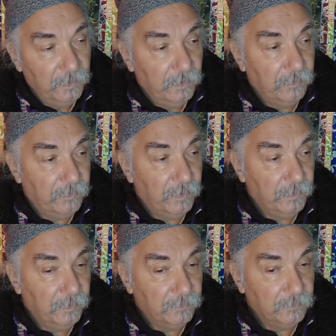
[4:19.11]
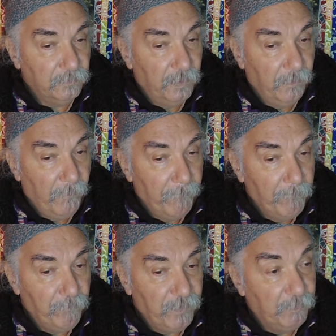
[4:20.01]
let's say, um,
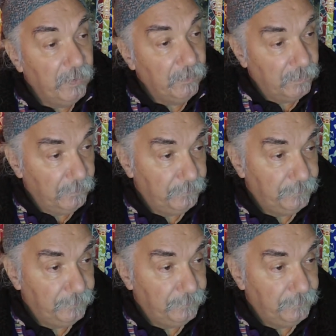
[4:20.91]
peace.